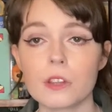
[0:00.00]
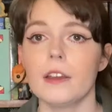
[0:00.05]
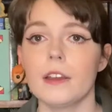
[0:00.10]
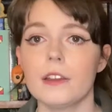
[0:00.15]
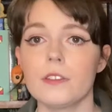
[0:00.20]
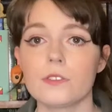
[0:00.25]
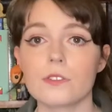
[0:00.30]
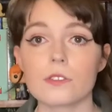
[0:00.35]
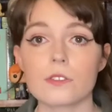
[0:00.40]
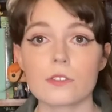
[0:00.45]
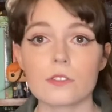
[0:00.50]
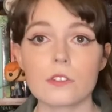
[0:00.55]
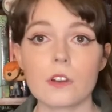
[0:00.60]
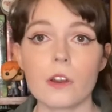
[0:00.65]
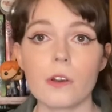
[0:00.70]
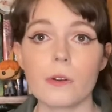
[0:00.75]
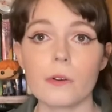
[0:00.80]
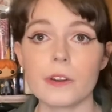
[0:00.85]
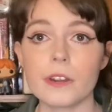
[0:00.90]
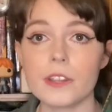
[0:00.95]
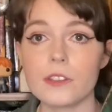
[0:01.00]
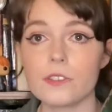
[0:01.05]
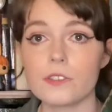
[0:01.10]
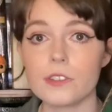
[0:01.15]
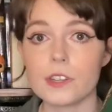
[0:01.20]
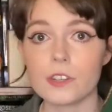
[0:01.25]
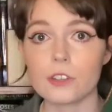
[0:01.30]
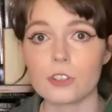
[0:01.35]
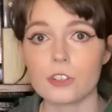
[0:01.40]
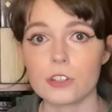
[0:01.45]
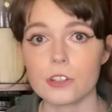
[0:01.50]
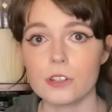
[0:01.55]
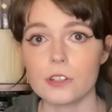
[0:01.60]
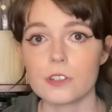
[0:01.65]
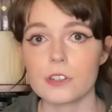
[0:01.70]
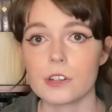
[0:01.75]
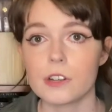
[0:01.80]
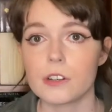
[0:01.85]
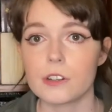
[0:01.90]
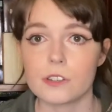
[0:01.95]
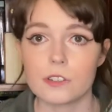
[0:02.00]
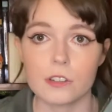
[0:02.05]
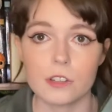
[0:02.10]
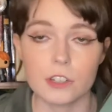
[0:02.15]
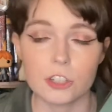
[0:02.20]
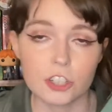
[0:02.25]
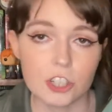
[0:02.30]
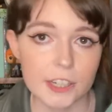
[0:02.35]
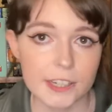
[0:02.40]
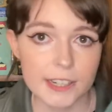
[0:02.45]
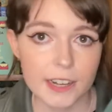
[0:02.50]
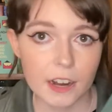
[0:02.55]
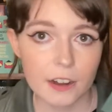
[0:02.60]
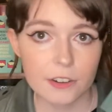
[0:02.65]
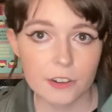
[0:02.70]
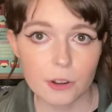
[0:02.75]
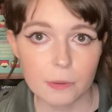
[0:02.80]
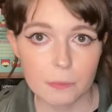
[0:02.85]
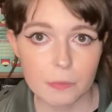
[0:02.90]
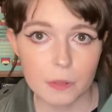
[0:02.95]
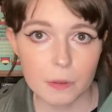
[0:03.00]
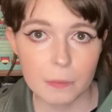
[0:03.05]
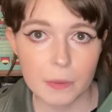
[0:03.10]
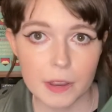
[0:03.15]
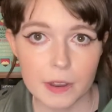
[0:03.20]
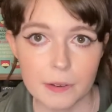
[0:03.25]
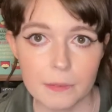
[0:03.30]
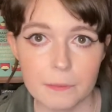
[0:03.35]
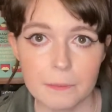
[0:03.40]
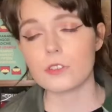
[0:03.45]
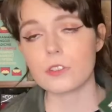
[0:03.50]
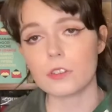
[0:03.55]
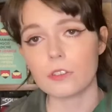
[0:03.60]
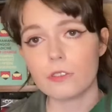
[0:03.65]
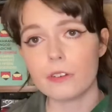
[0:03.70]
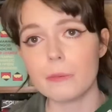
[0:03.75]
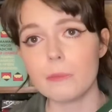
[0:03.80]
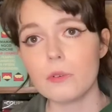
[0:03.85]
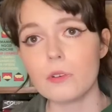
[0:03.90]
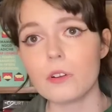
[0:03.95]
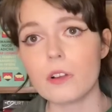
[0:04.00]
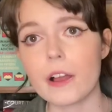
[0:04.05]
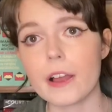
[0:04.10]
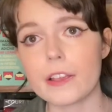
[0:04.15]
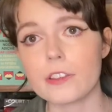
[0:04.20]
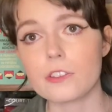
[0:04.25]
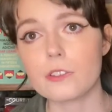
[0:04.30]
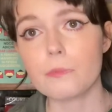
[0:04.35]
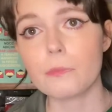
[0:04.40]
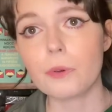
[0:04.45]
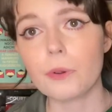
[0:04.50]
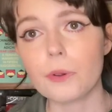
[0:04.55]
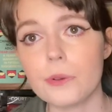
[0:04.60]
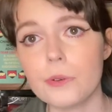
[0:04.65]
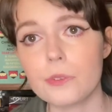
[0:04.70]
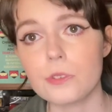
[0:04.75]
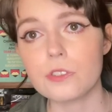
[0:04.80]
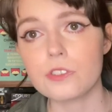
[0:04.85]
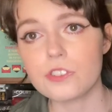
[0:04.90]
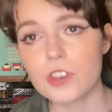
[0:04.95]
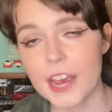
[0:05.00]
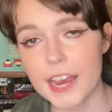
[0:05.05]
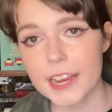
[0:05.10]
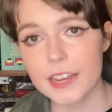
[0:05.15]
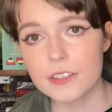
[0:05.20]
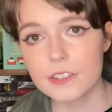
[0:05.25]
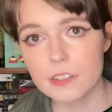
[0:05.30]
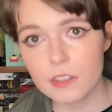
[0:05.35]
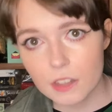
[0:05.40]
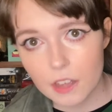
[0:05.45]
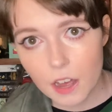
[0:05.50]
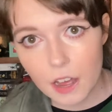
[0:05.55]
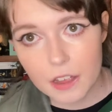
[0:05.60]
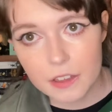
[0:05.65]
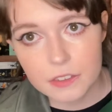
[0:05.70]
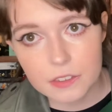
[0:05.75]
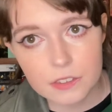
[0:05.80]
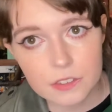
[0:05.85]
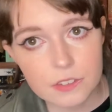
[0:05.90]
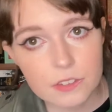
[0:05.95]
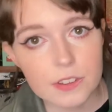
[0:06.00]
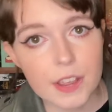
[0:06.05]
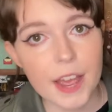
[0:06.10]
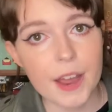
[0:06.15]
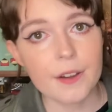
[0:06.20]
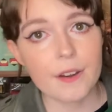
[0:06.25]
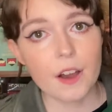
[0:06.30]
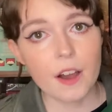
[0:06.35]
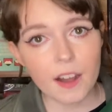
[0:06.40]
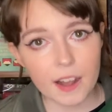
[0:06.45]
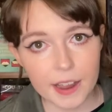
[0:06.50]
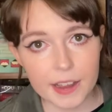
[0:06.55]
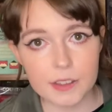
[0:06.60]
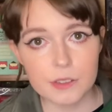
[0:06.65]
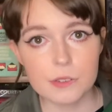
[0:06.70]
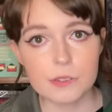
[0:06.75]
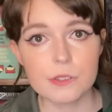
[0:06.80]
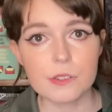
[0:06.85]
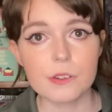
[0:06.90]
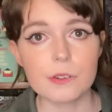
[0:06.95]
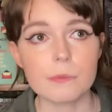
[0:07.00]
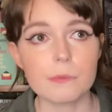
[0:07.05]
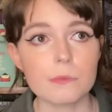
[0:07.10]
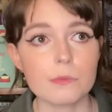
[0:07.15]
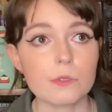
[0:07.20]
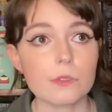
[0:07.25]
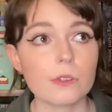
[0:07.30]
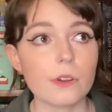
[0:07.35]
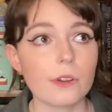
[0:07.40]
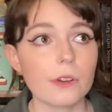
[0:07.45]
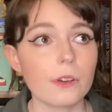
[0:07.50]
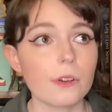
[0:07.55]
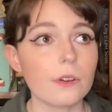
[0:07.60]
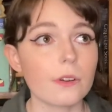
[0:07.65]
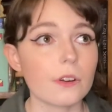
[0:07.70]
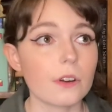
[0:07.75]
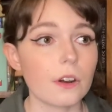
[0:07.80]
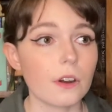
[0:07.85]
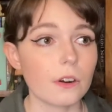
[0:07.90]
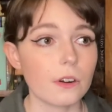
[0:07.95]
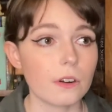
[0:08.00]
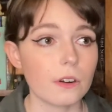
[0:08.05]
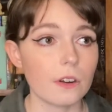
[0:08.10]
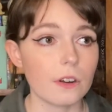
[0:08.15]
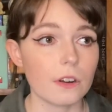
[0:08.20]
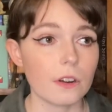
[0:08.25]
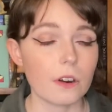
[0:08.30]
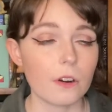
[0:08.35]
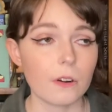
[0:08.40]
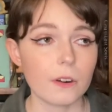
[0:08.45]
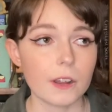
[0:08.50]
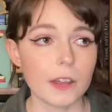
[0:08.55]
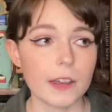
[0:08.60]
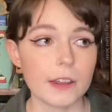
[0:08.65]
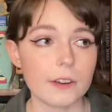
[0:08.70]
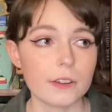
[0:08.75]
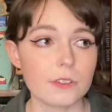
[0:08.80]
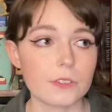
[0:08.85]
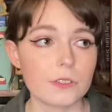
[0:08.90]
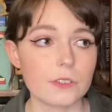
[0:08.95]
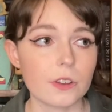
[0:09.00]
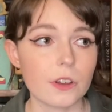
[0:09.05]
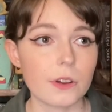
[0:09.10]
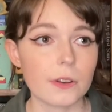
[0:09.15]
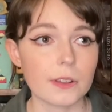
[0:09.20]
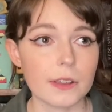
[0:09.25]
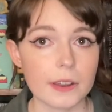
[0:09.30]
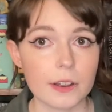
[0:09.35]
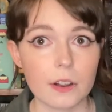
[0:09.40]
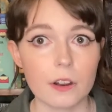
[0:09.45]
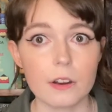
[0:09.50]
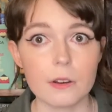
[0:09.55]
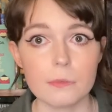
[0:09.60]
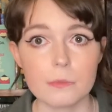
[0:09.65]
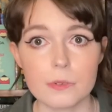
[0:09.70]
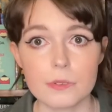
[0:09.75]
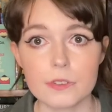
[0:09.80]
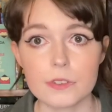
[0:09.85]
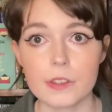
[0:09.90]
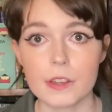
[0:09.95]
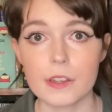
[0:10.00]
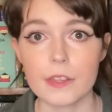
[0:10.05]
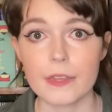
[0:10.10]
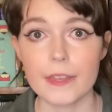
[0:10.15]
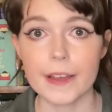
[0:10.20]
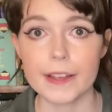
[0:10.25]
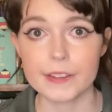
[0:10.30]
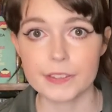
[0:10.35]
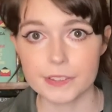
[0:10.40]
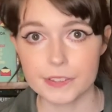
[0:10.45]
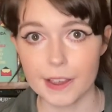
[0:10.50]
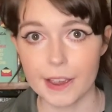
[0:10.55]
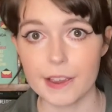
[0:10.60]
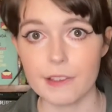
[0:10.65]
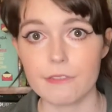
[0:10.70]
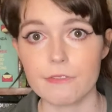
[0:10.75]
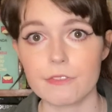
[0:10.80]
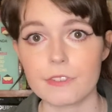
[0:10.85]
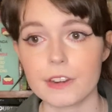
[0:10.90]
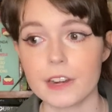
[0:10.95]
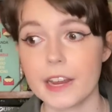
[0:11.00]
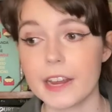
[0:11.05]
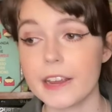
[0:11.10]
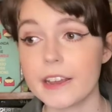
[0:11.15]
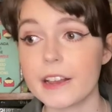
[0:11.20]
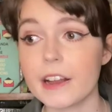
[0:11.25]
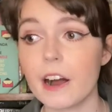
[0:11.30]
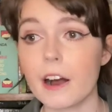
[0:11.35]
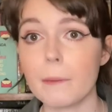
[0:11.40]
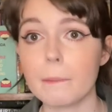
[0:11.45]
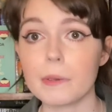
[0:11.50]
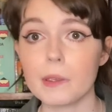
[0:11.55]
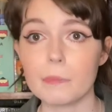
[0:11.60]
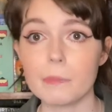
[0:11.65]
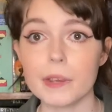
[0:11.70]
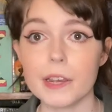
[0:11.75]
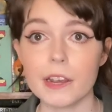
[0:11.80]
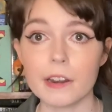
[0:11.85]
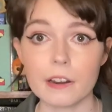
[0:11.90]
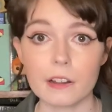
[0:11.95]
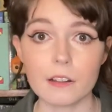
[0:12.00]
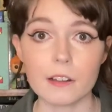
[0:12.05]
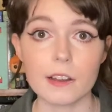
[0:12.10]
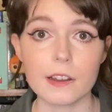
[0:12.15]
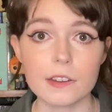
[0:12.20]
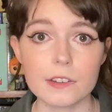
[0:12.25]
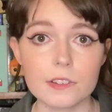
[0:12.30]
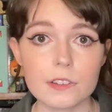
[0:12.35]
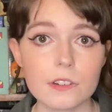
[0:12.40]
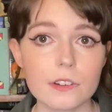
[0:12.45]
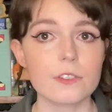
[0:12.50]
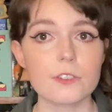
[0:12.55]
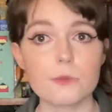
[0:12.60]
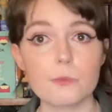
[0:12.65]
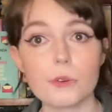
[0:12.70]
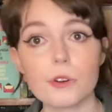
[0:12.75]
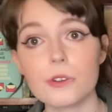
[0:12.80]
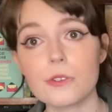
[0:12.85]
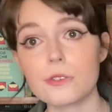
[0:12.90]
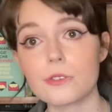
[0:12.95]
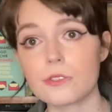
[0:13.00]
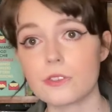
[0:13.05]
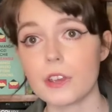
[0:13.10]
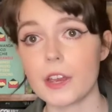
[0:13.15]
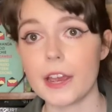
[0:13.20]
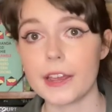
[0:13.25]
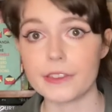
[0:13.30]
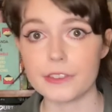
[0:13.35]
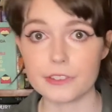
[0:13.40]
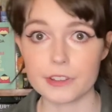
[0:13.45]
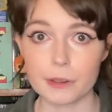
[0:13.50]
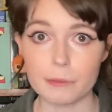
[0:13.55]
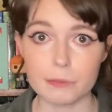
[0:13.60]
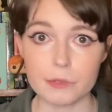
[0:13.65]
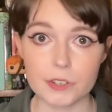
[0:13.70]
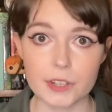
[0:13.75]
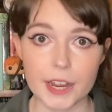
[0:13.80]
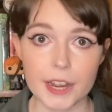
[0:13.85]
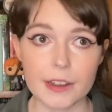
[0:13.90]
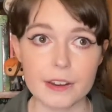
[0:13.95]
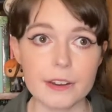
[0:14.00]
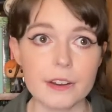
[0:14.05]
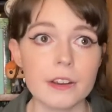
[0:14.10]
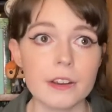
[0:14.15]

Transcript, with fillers: and so Snow on instinct shoots her so that she can't dob them in. But the rebel guy Spruce takes the guns and hides them, so Coriolanus only hopes that they're safe and he can't be penalised. Spruce ends up dead.